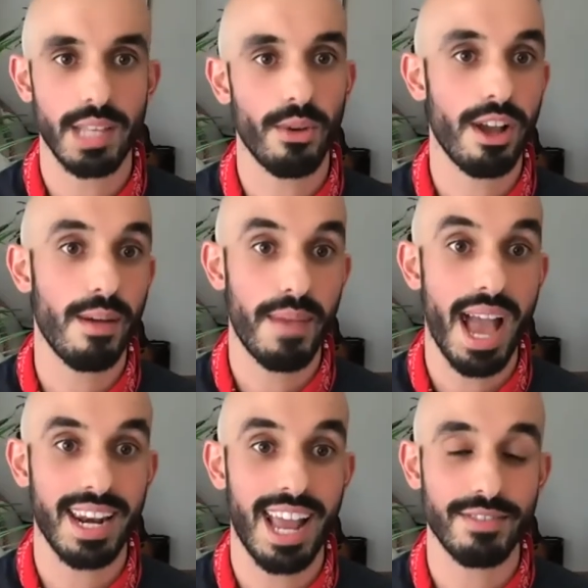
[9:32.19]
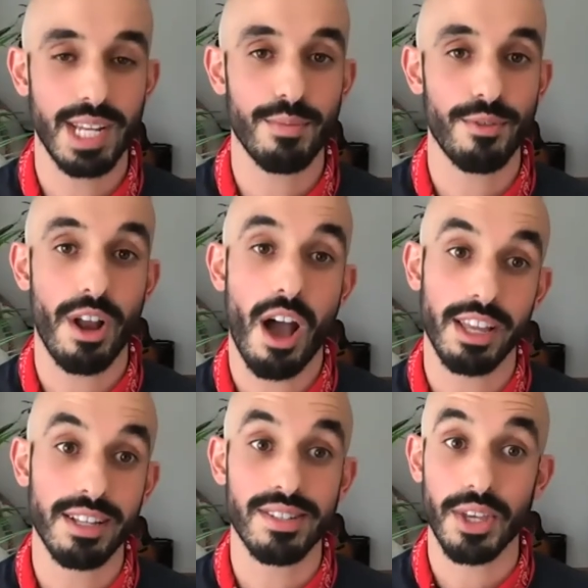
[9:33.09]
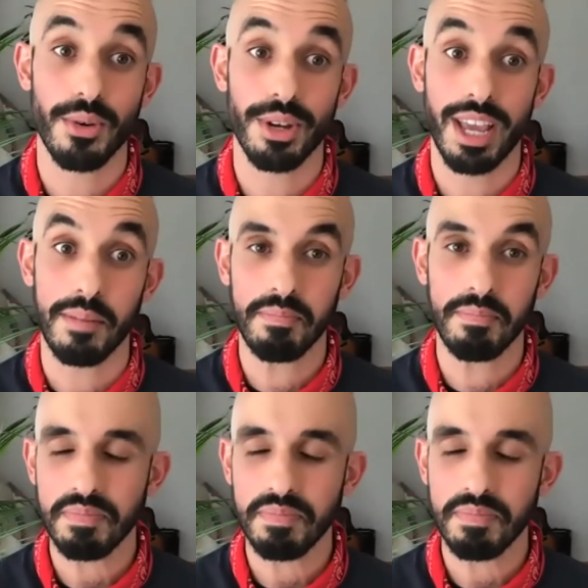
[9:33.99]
and then we'll come back and have time for an audience Q&A.